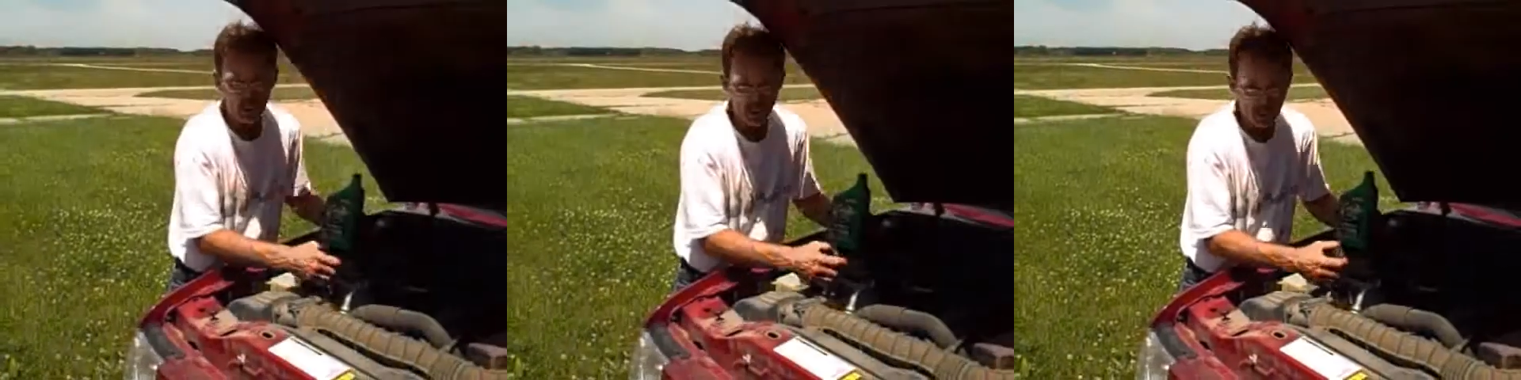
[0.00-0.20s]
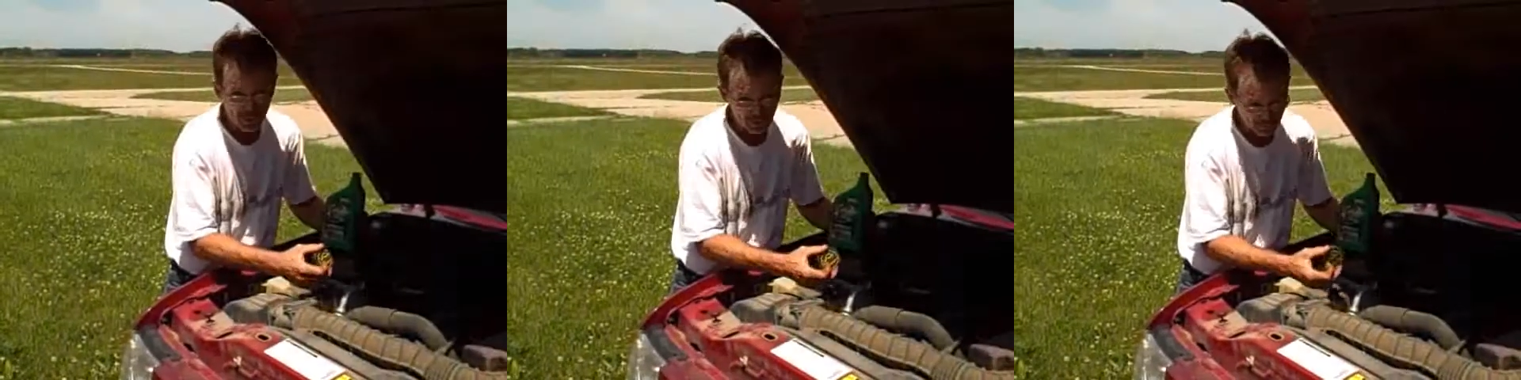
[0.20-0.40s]
All
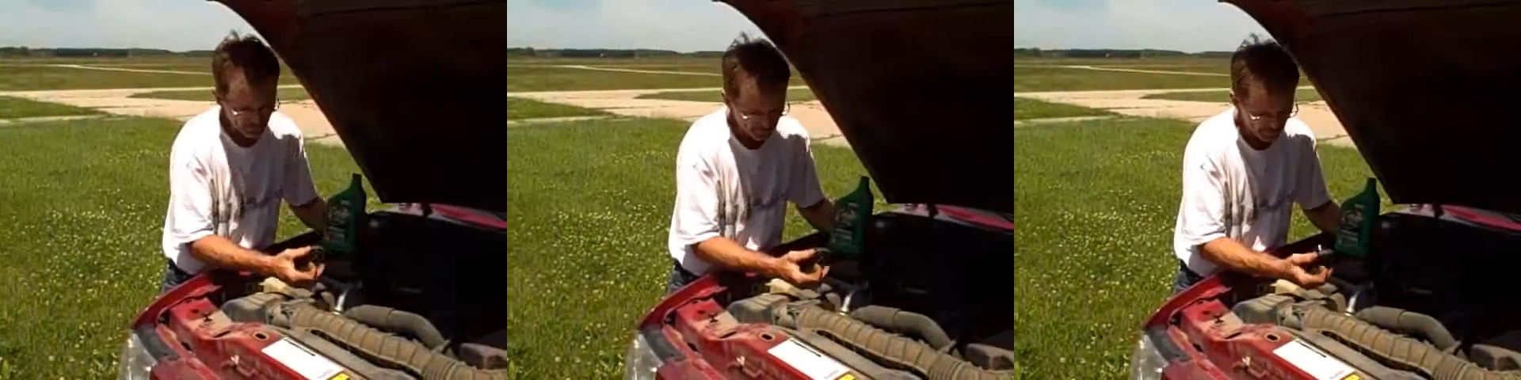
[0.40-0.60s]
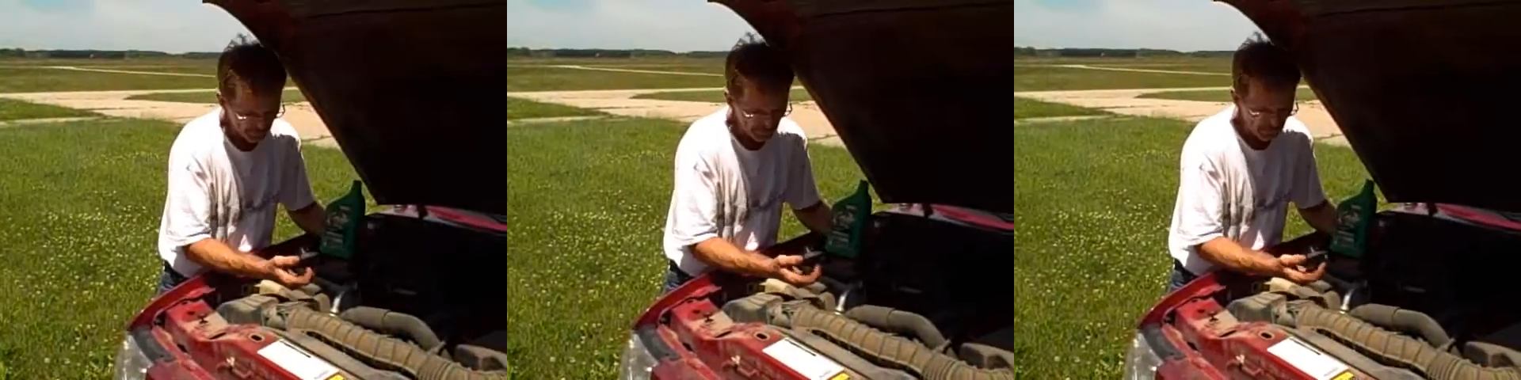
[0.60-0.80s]
right,
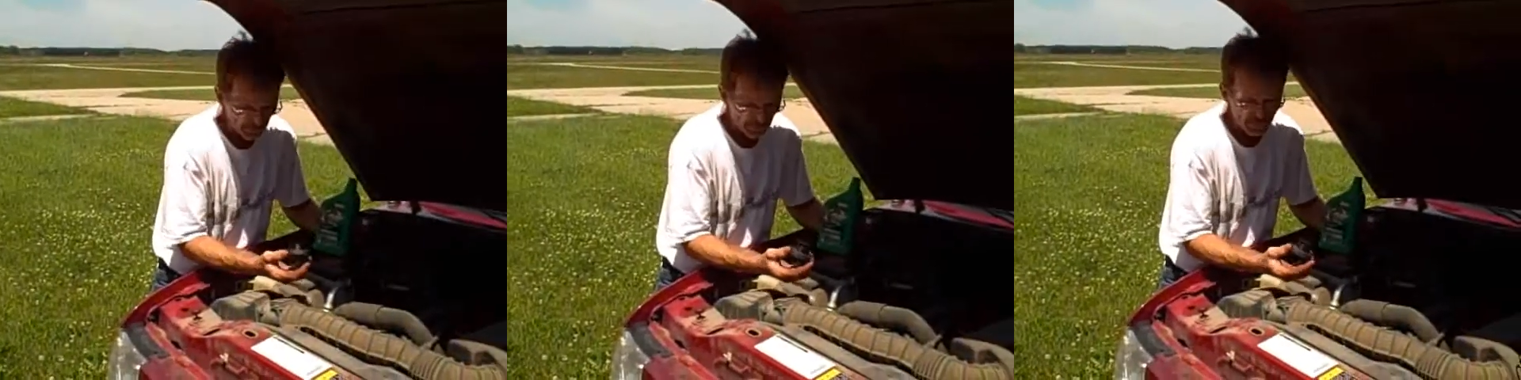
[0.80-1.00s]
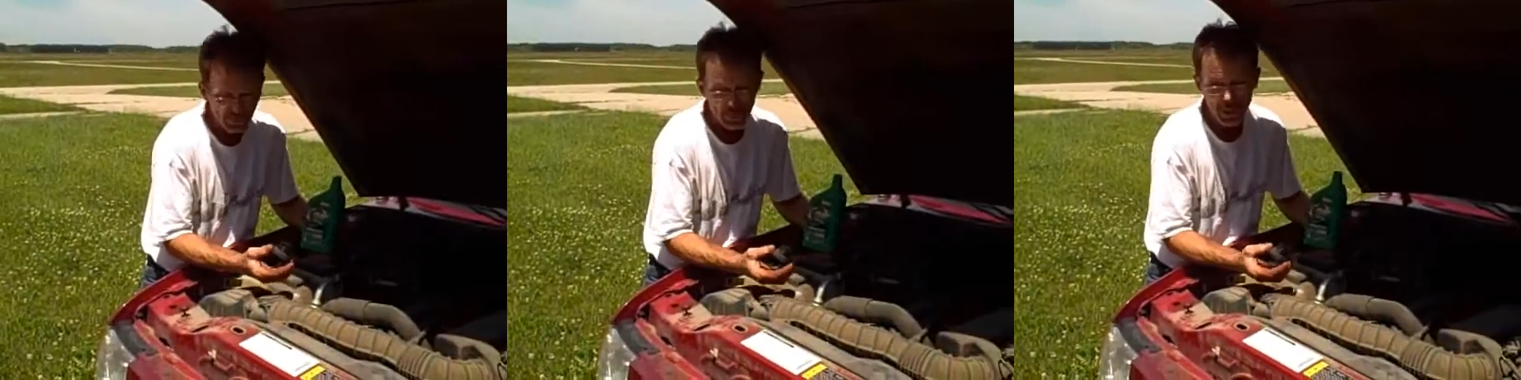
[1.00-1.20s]

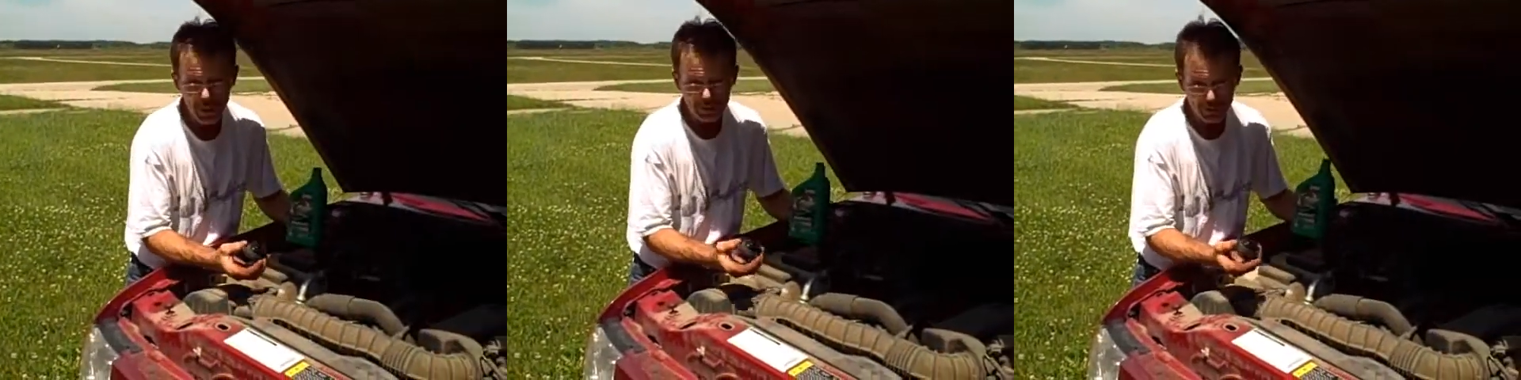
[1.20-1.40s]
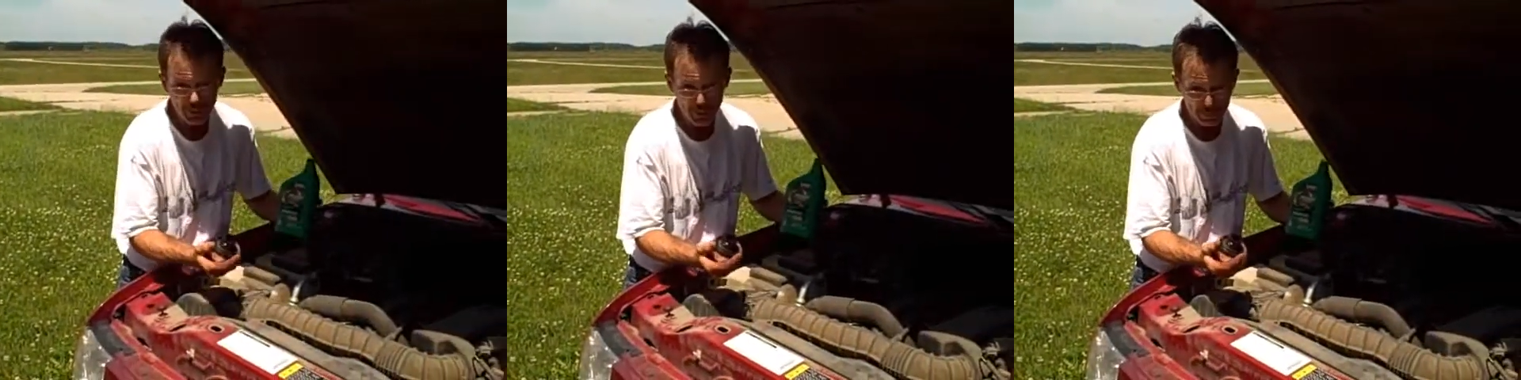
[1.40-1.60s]

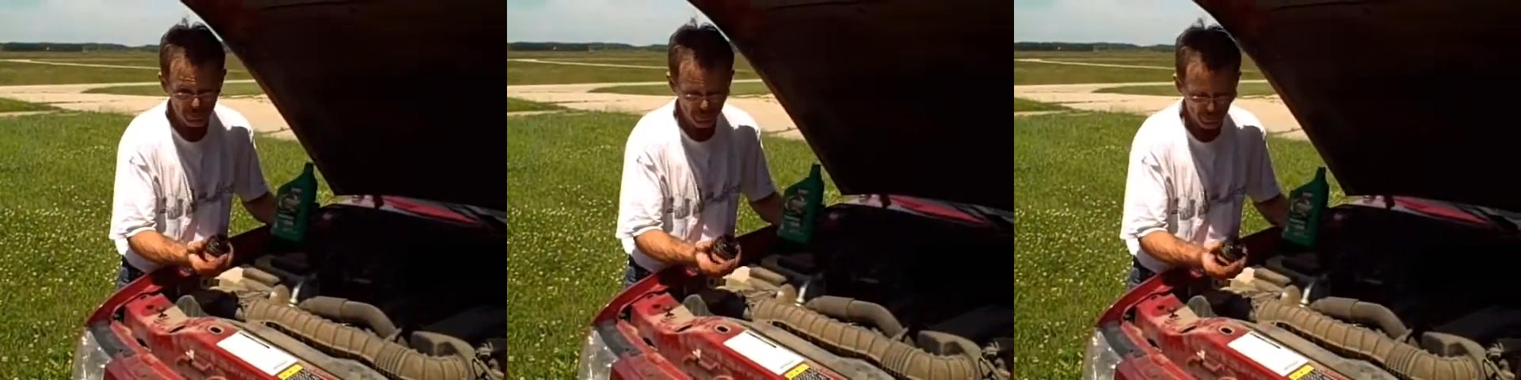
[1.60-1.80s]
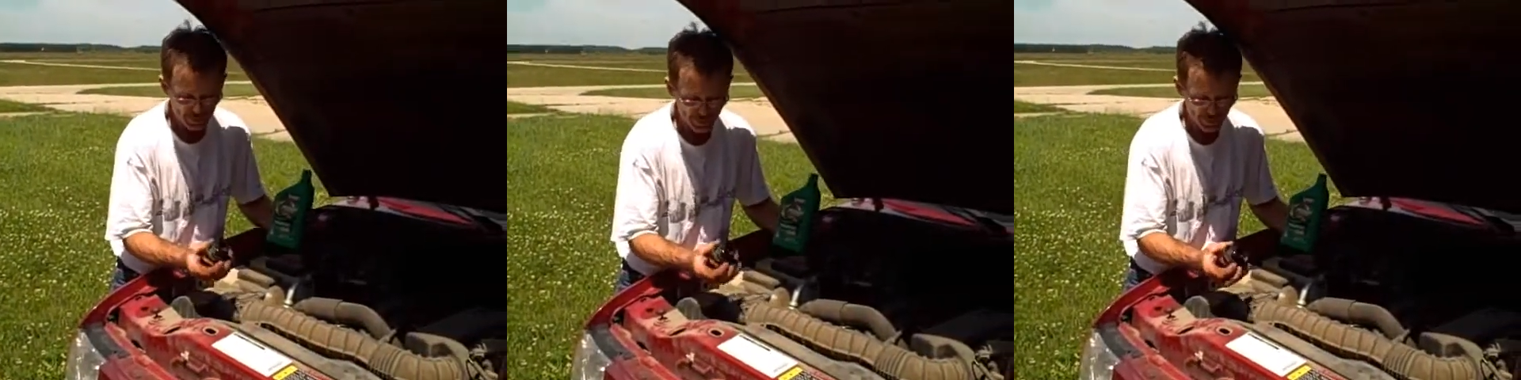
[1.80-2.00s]
last step to
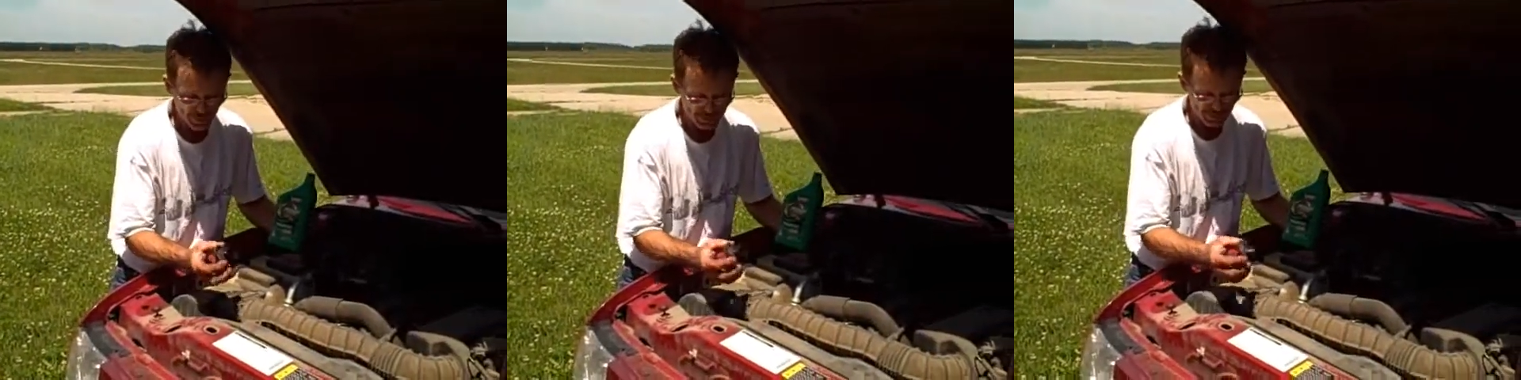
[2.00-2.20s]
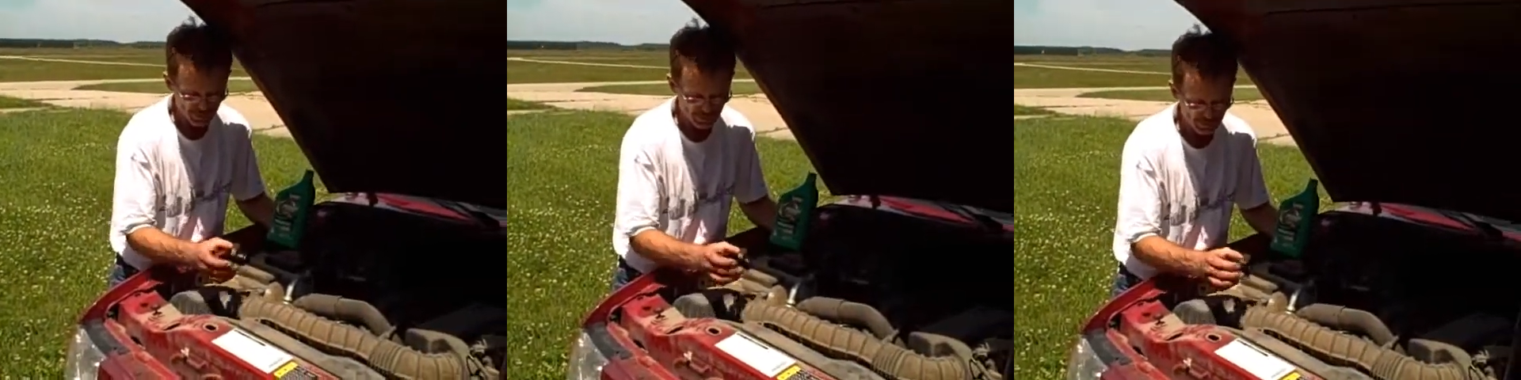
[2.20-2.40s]
this
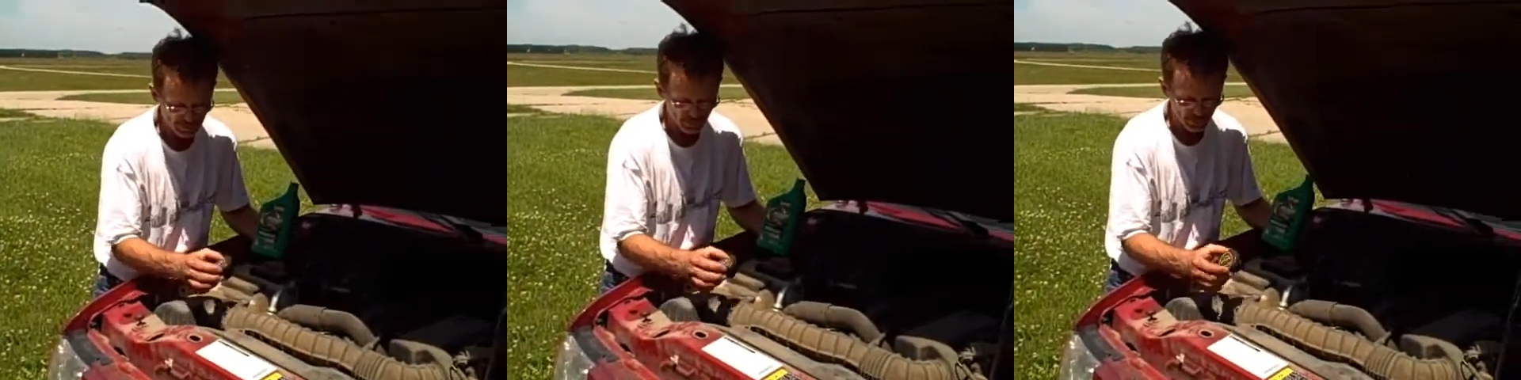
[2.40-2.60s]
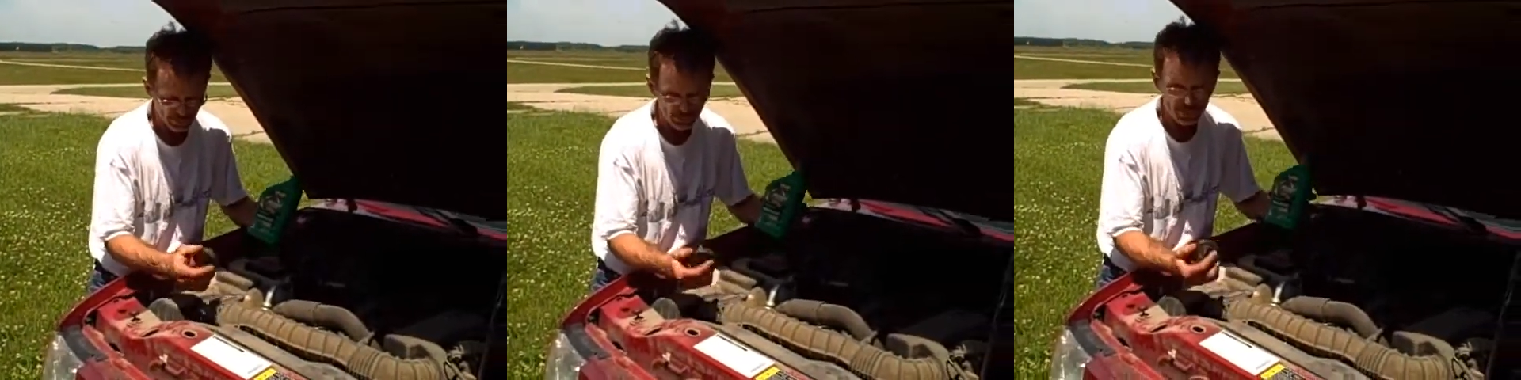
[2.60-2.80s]
process,
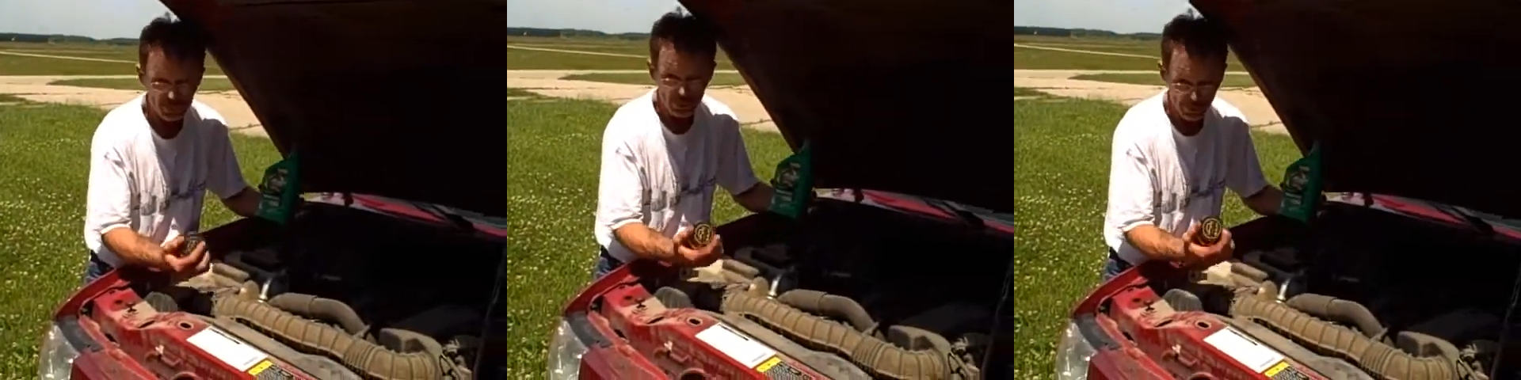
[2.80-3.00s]
of course,